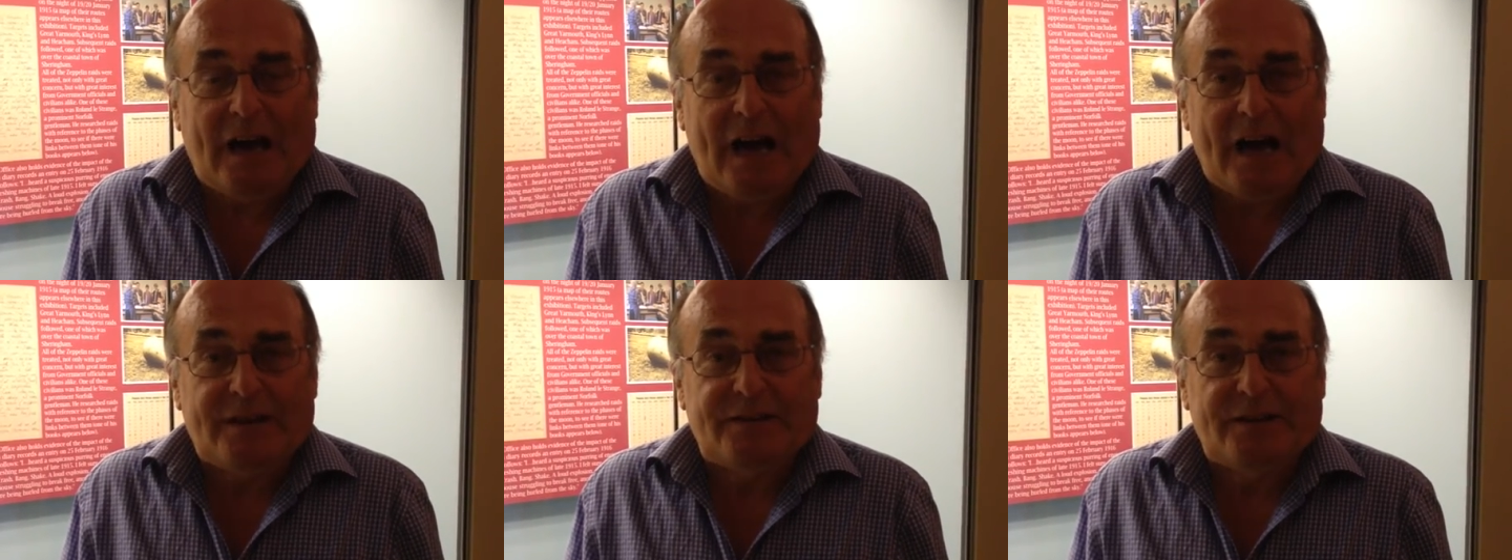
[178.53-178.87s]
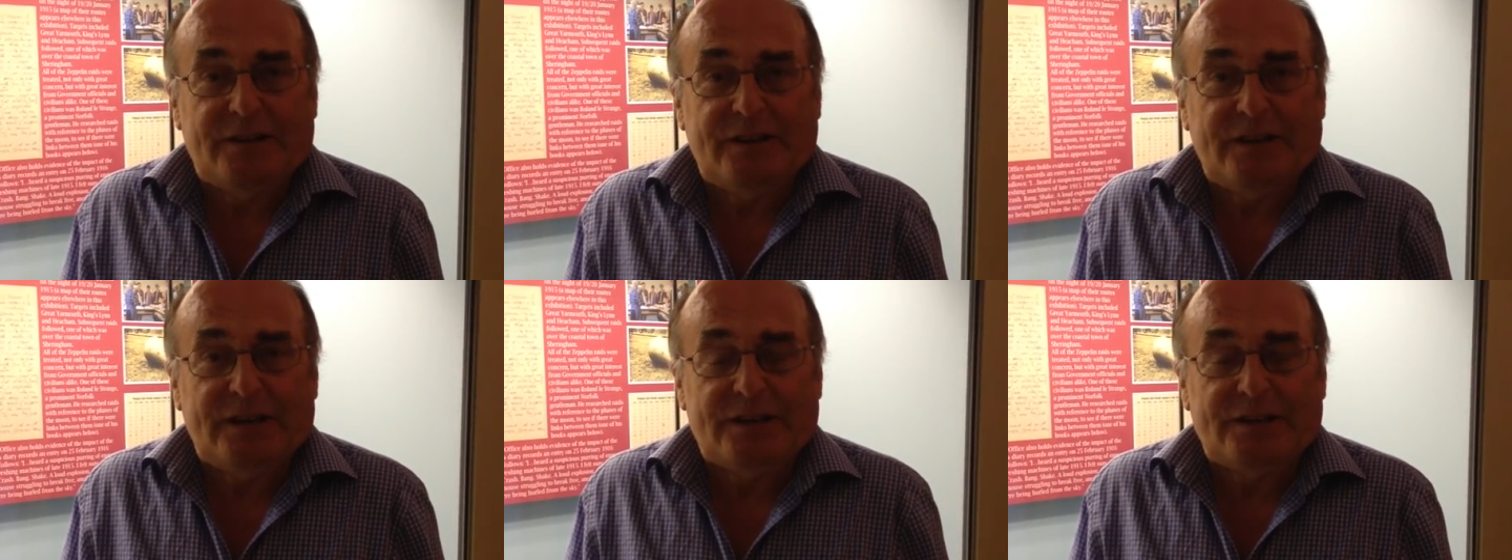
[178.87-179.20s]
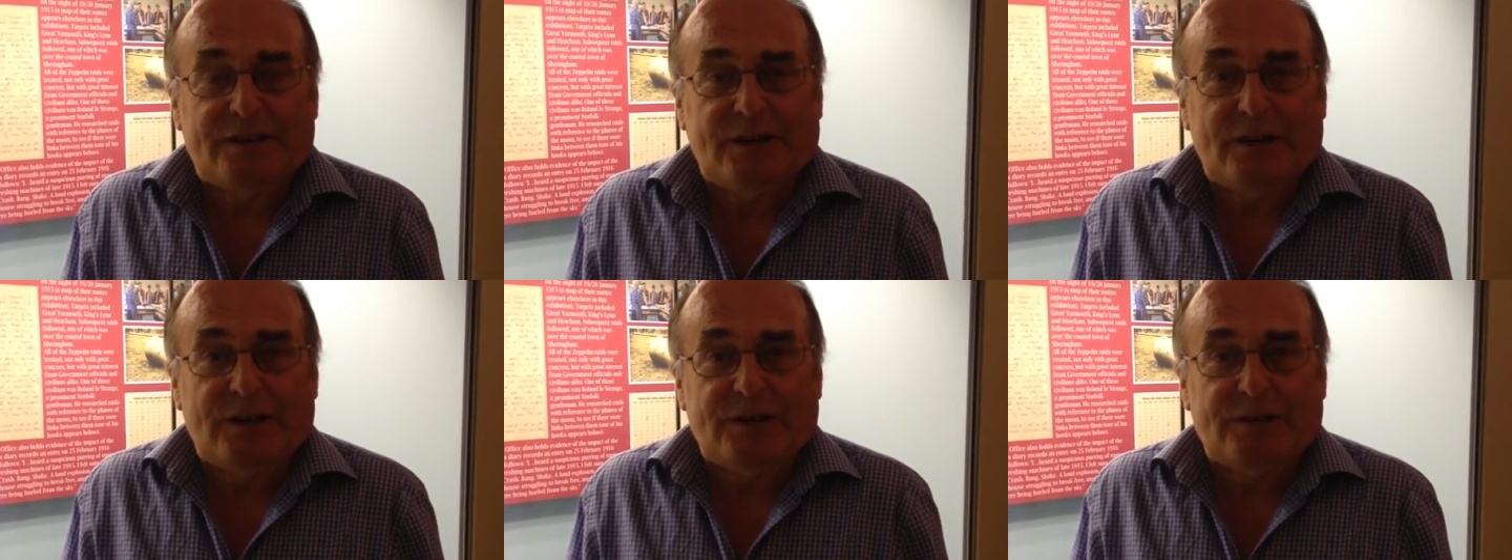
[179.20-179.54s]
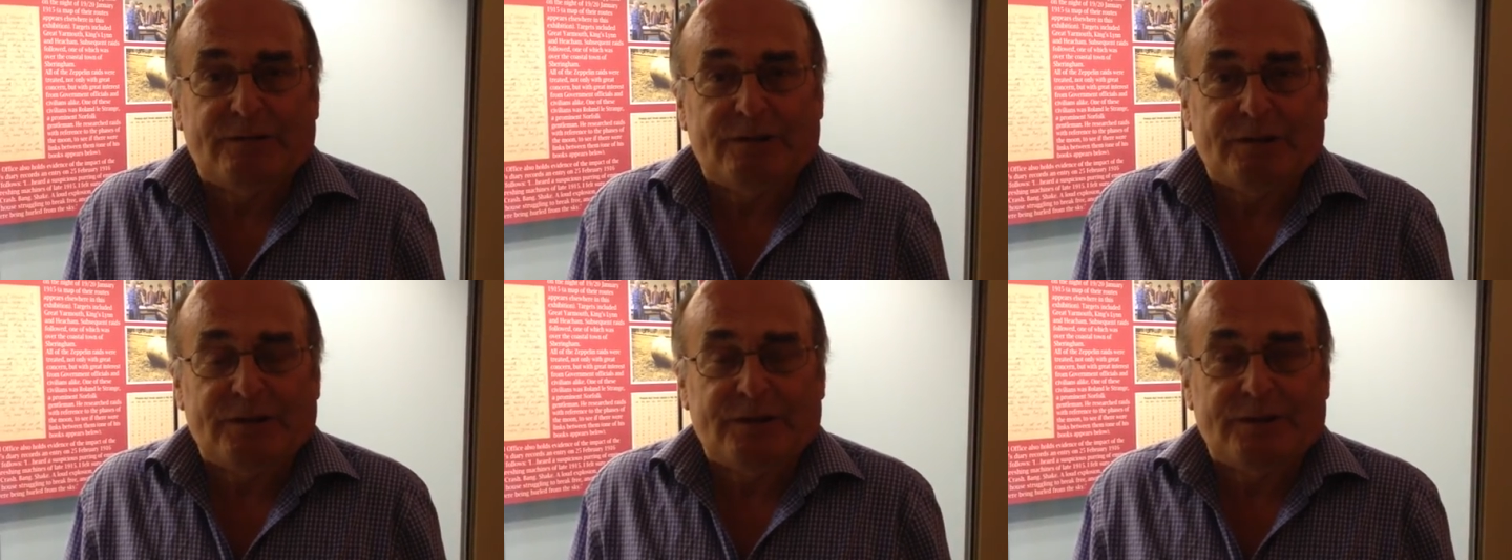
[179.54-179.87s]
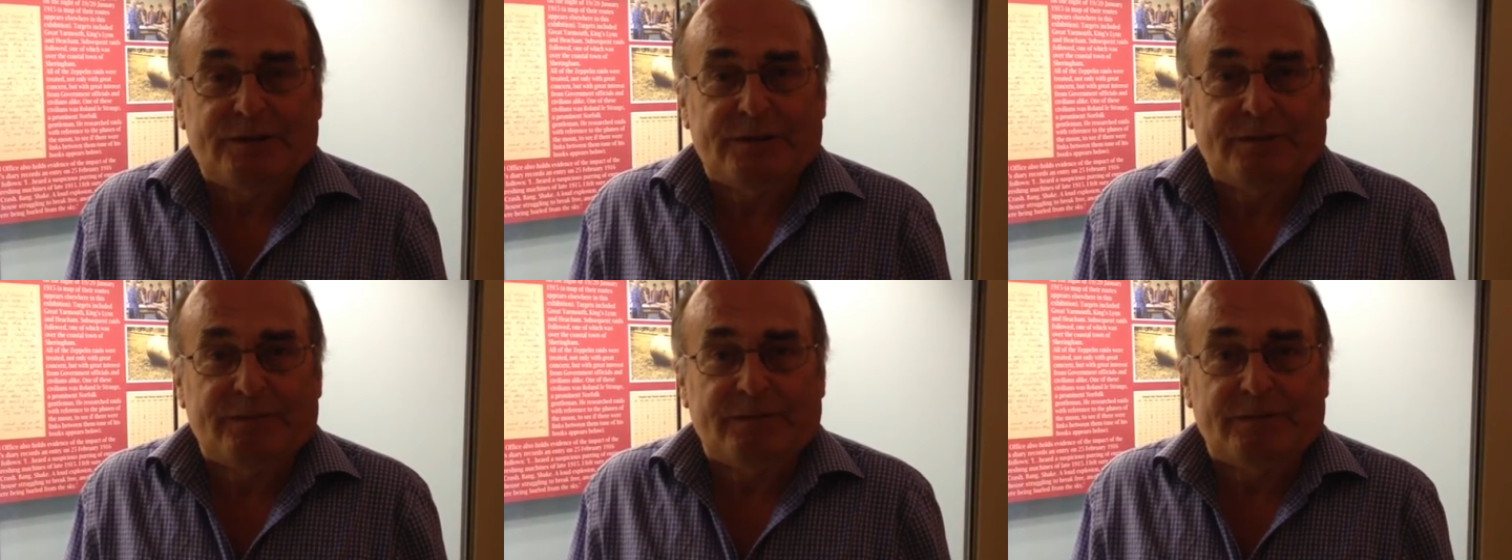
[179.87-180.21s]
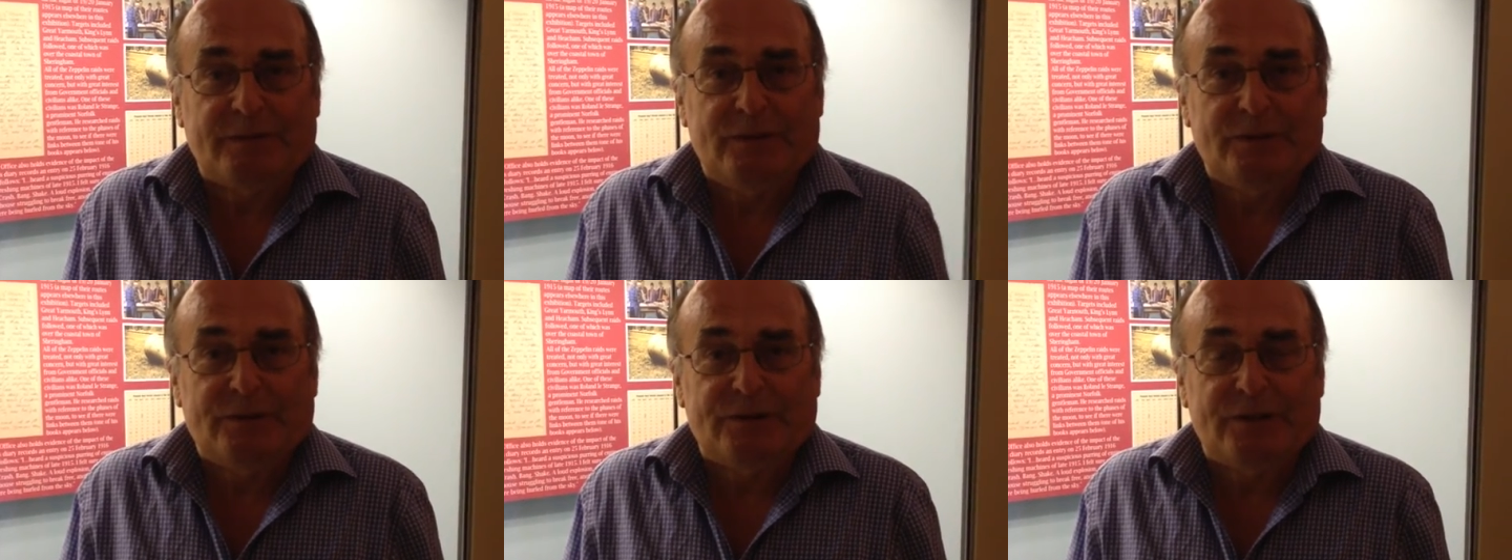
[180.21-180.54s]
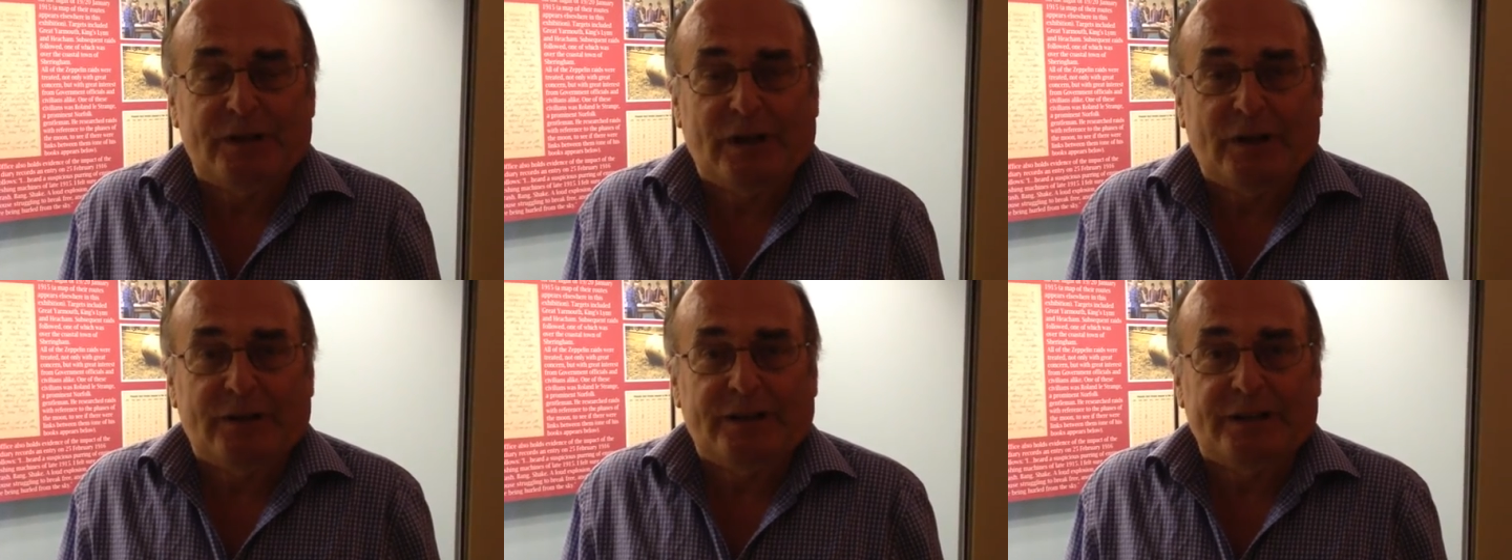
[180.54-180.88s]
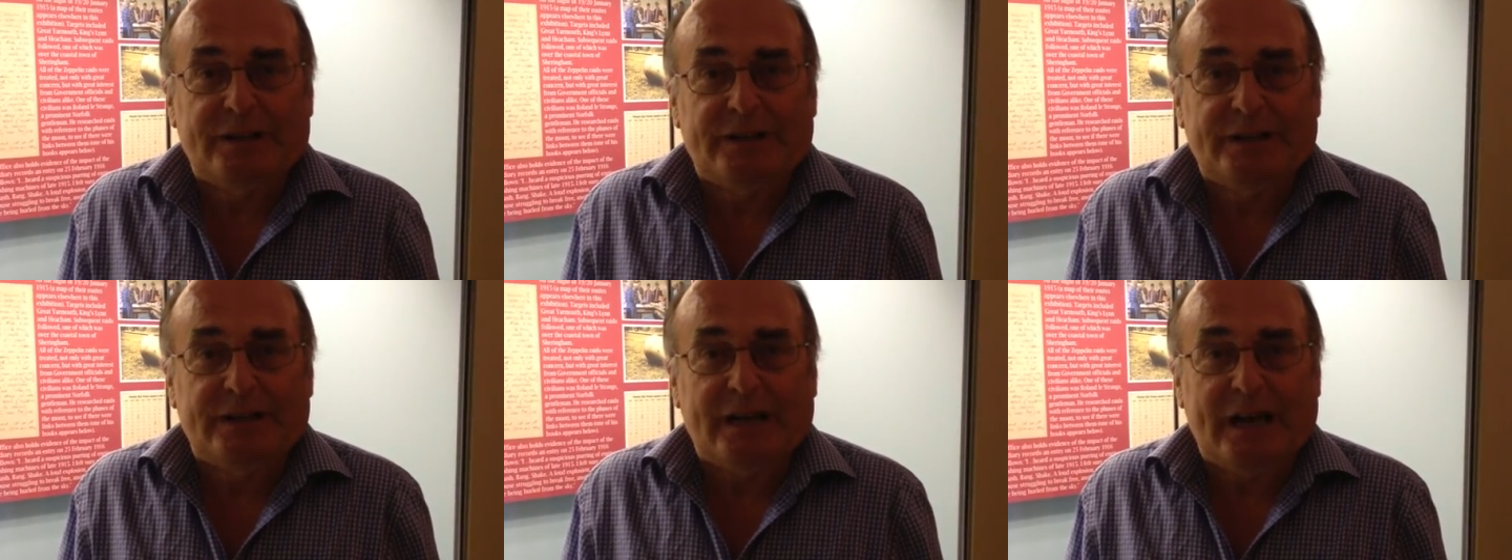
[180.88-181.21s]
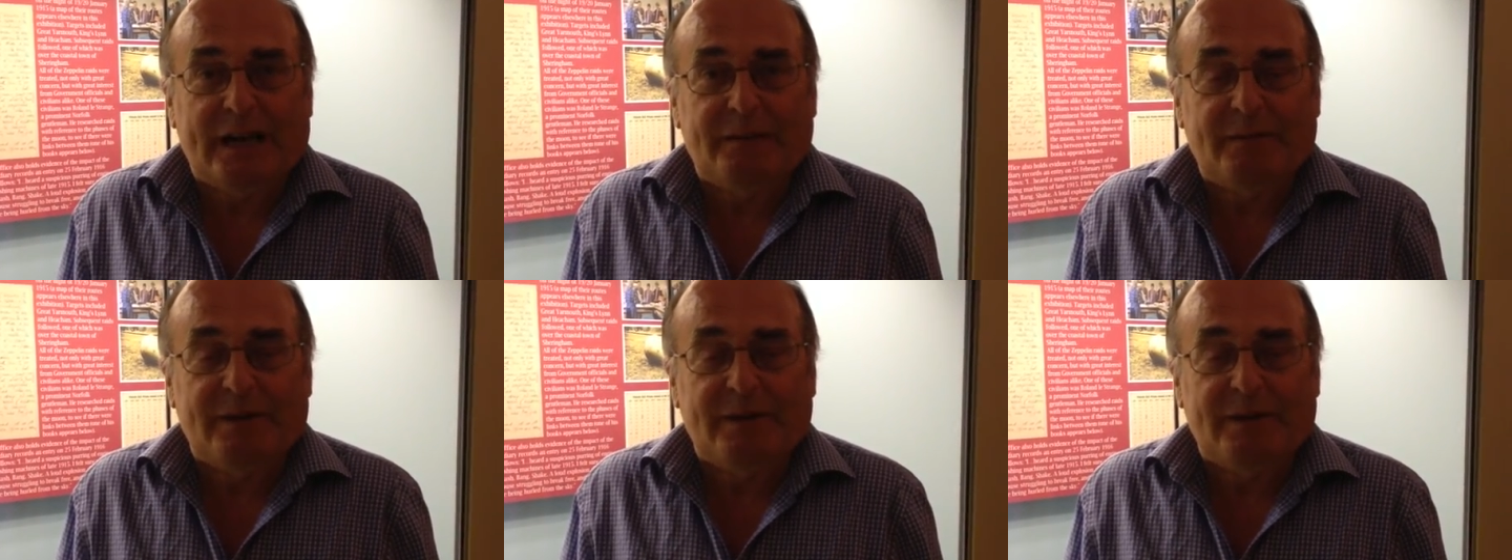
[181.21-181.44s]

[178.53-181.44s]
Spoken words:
as a nurse goes across to Salonika, and